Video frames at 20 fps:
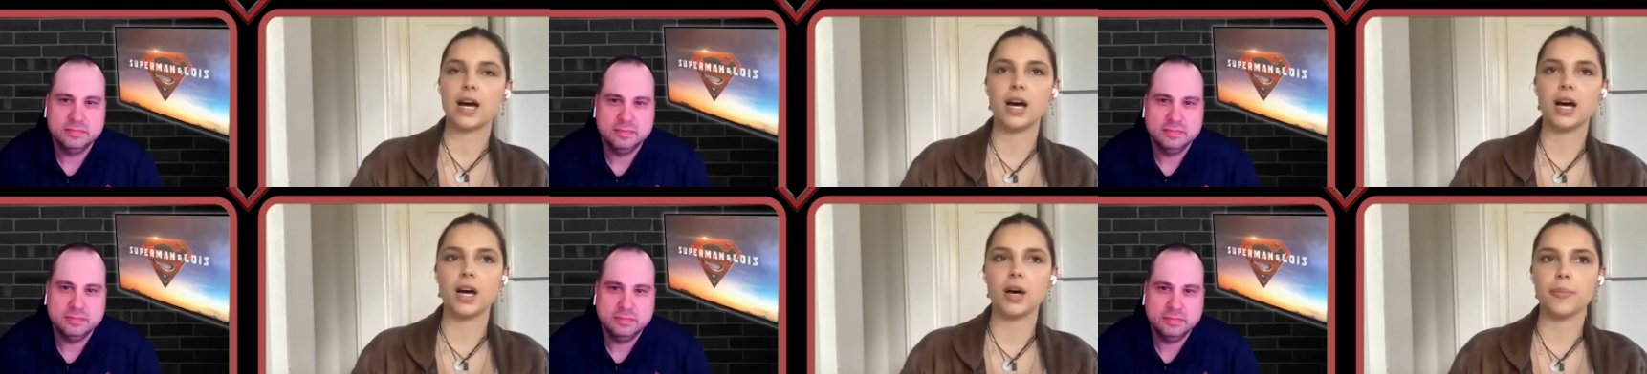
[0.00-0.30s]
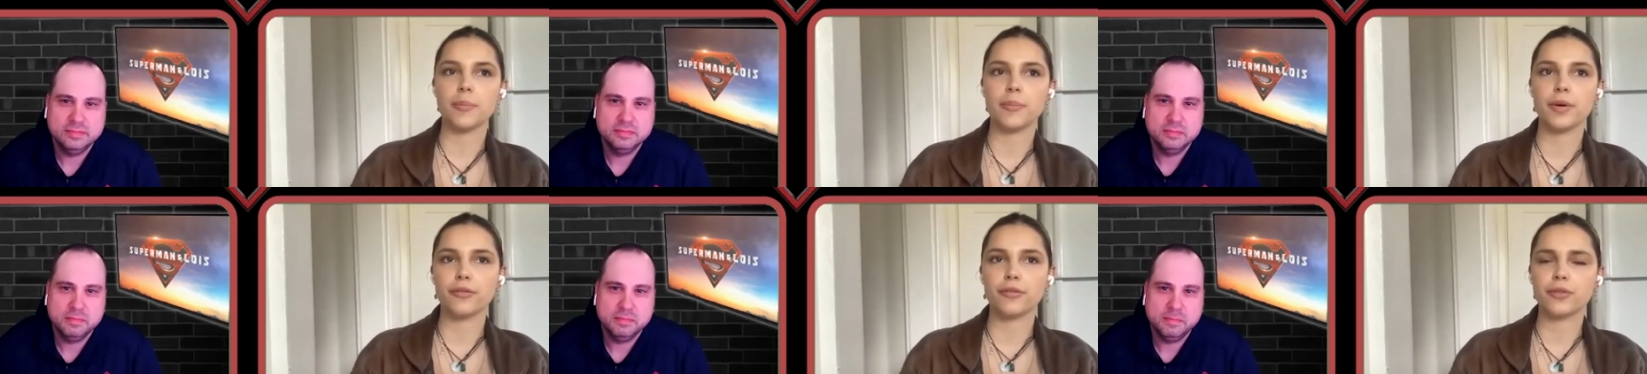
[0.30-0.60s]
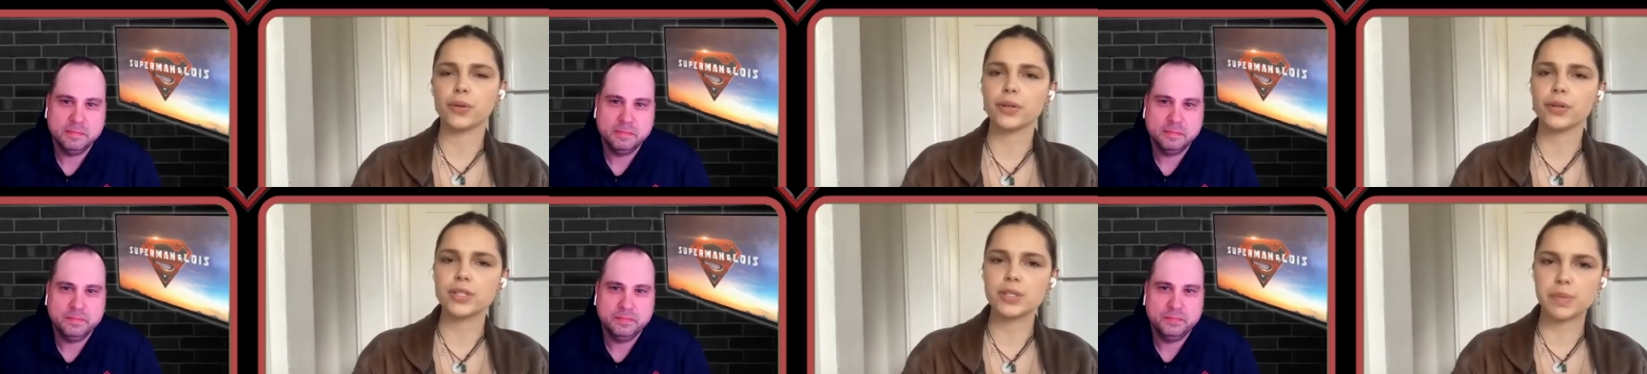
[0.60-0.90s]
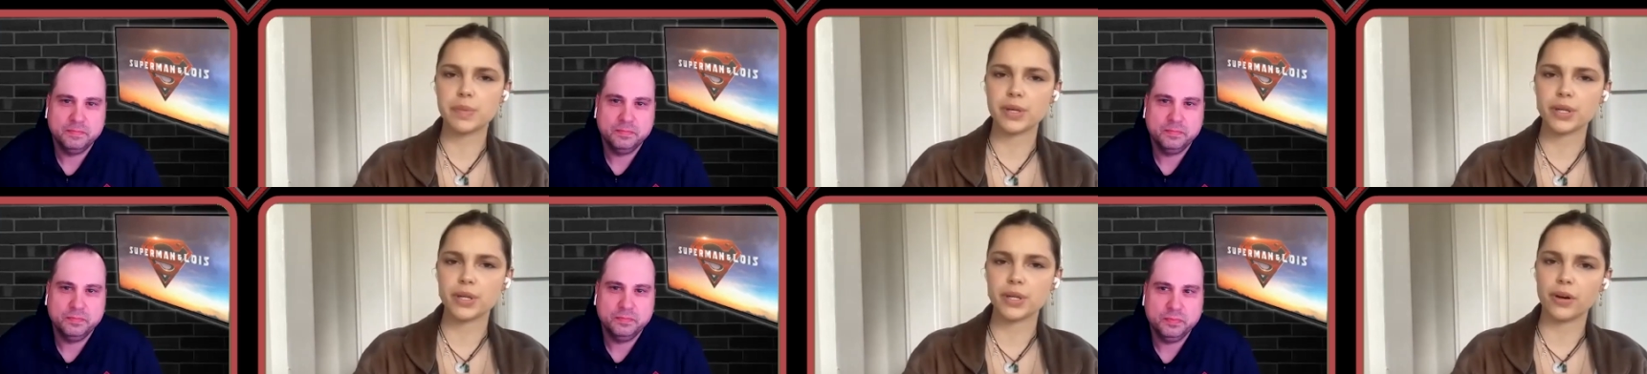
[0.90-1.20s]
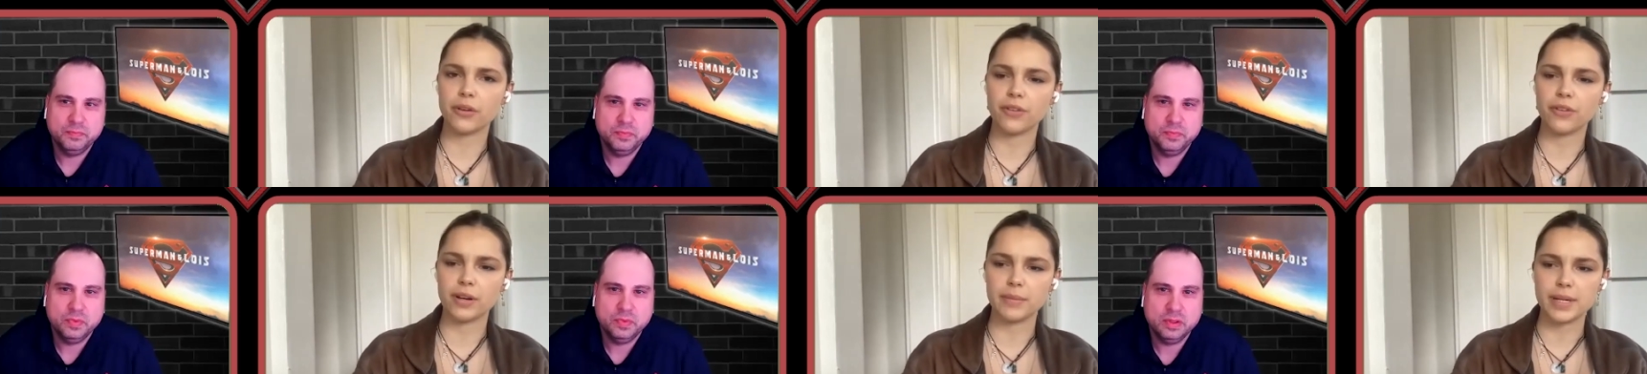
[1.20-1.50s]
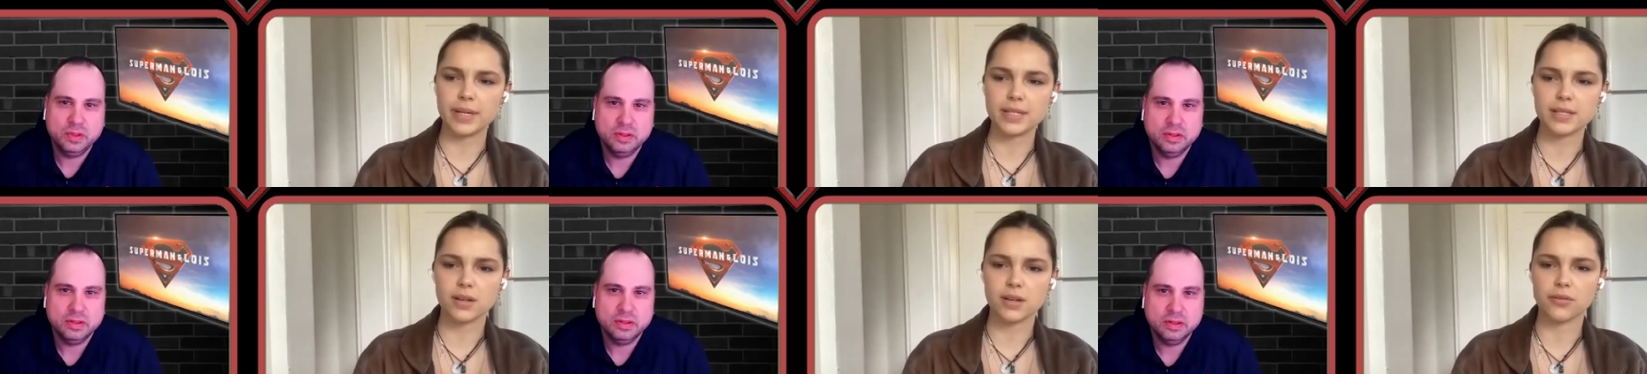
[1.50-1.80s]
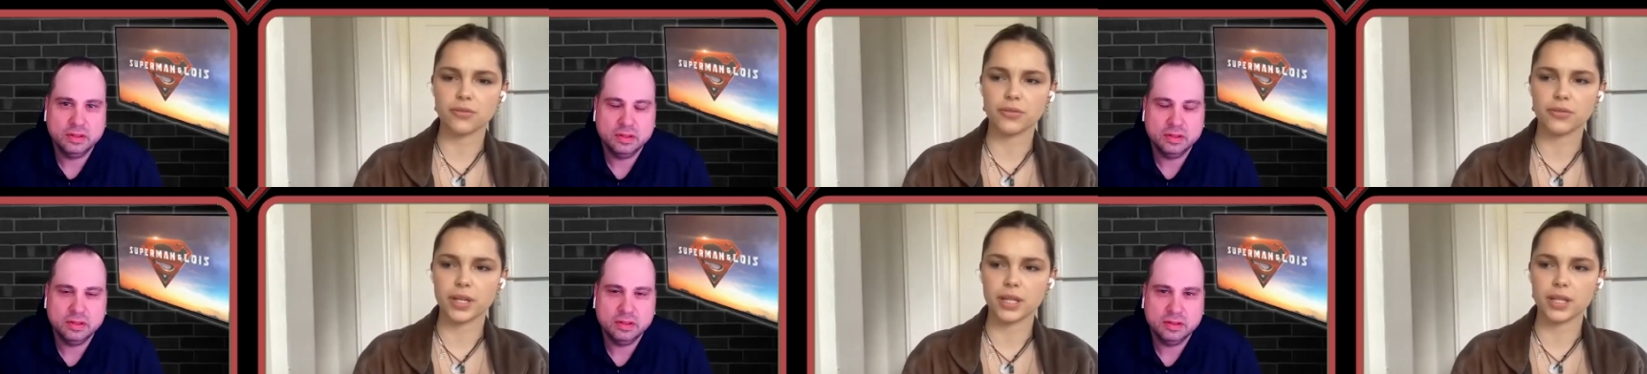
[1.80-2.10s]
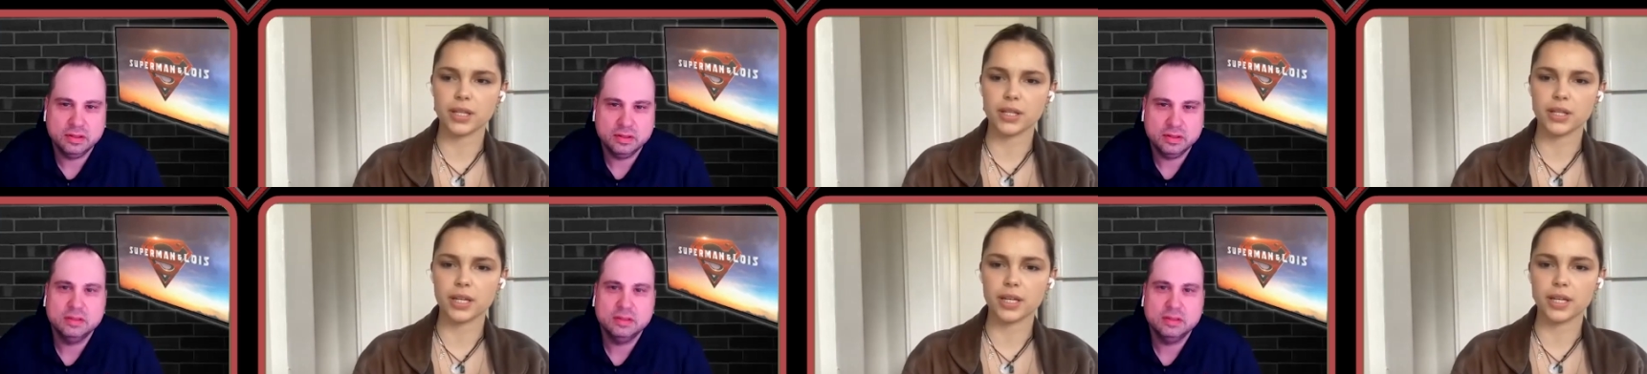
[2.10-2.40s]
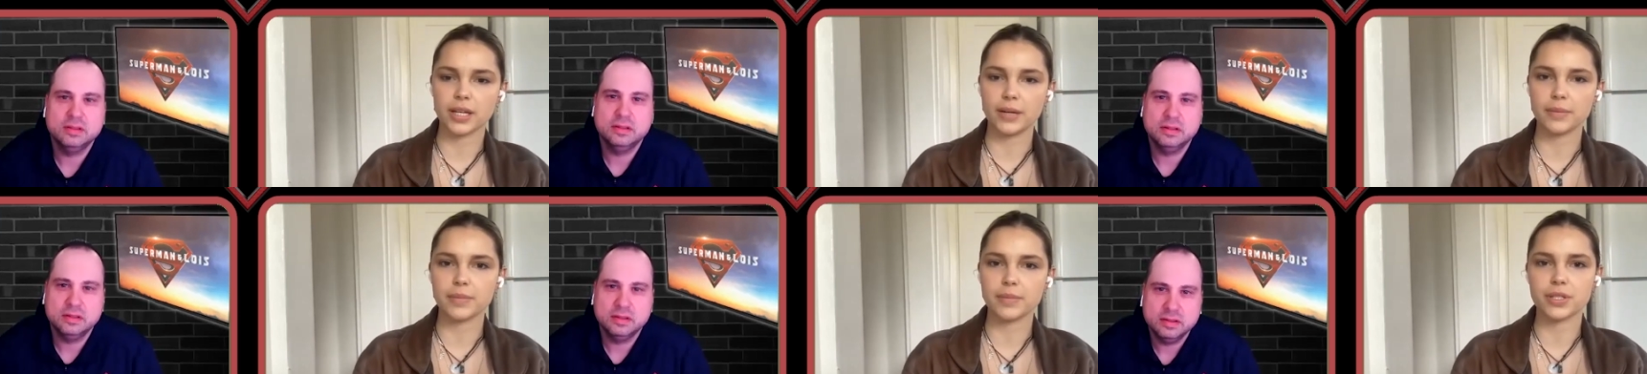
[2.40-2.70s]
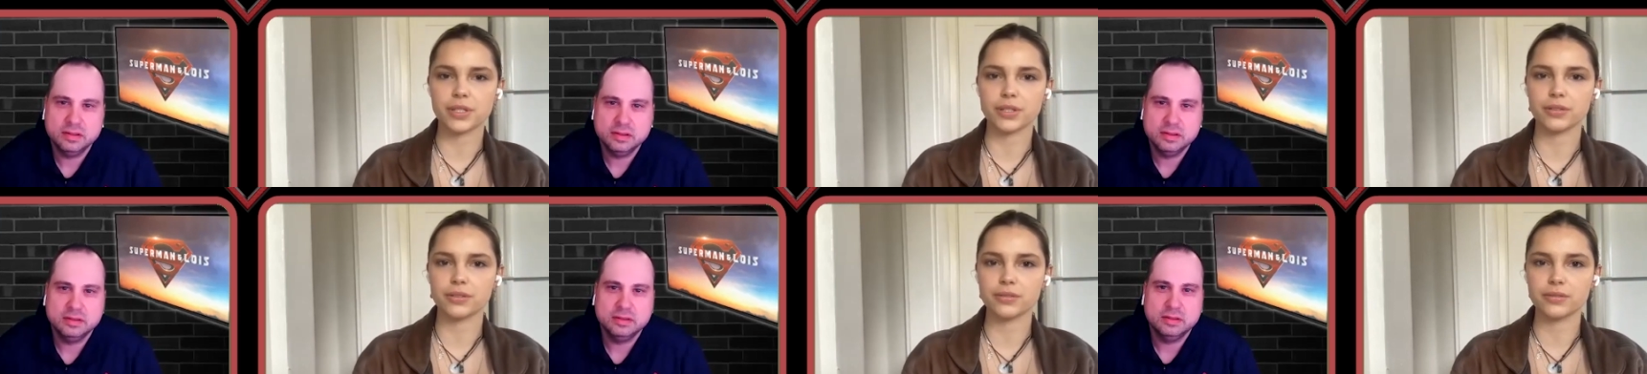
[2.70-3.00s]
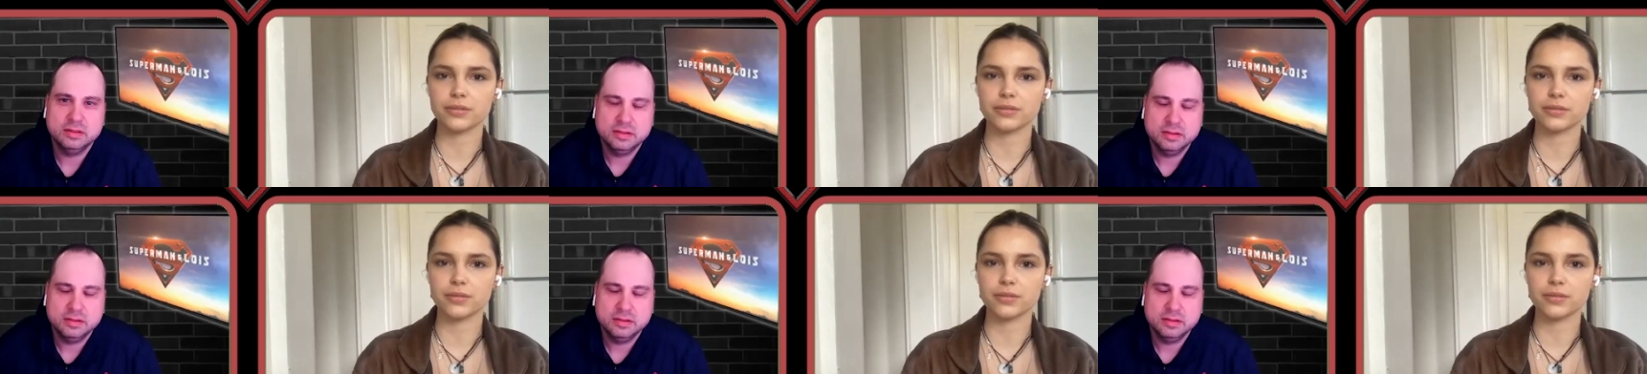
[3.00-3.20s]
Speaker 1: Um, but Florence Pugh, I find myself really looking up to.